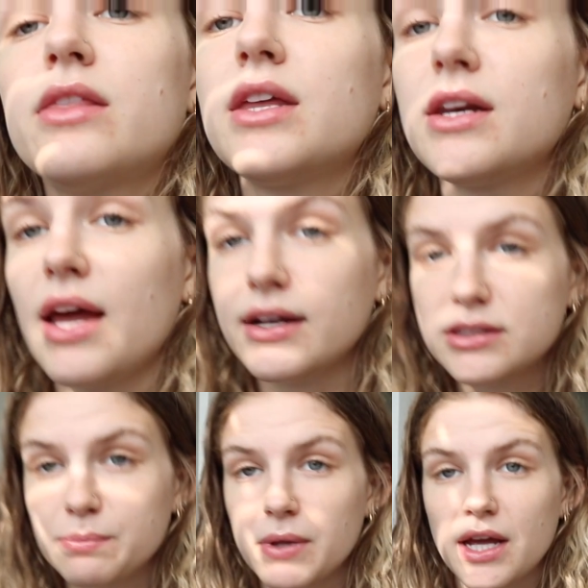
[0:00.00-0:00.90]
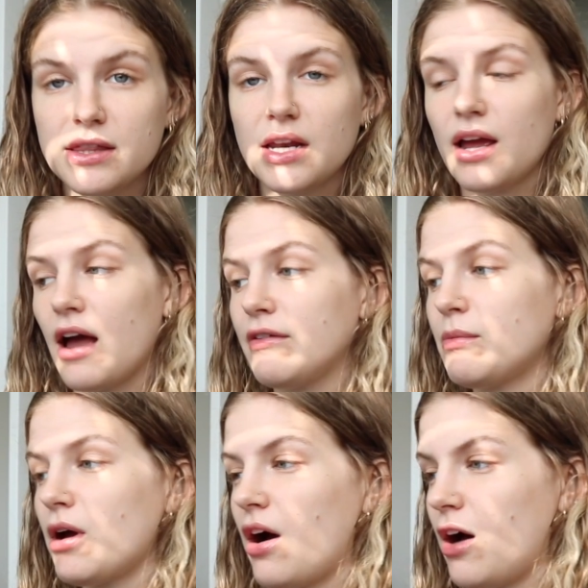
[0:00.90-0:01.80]
The next plant that I have in
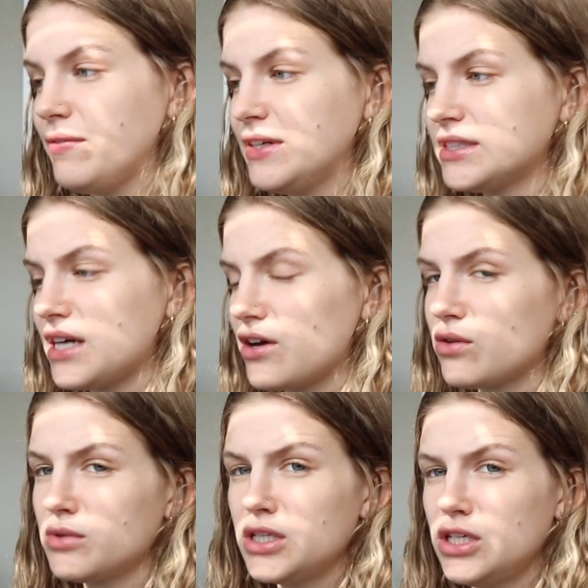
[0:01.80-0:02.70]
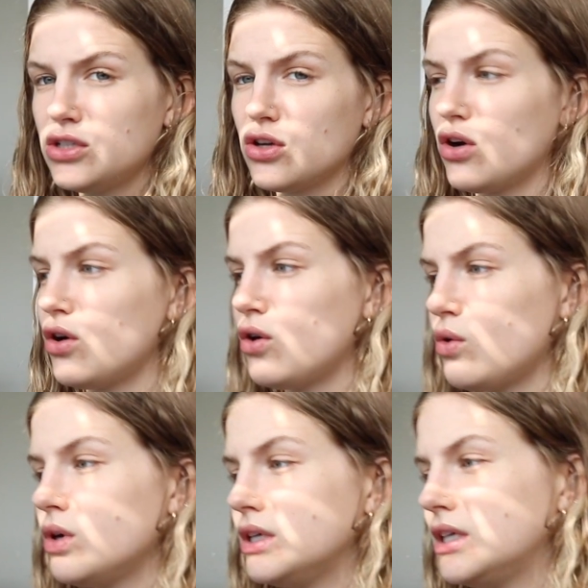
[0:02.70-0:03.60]
my office, I don't really know